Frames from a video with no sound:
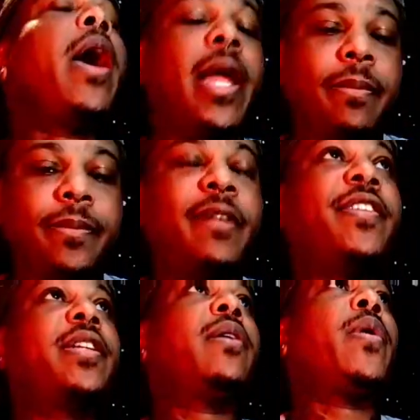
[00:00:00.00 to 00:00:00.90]
All right,
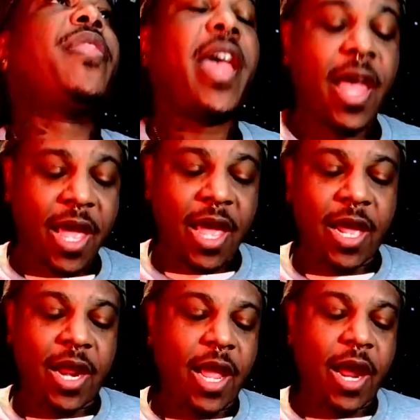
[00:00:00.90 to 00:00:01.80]
if you're dealing with
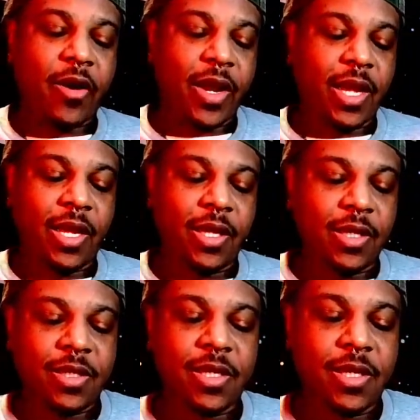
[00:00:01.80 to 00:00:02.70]
an
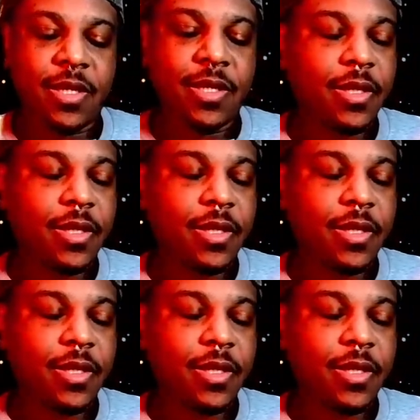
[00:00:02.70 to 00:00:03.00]
Aries...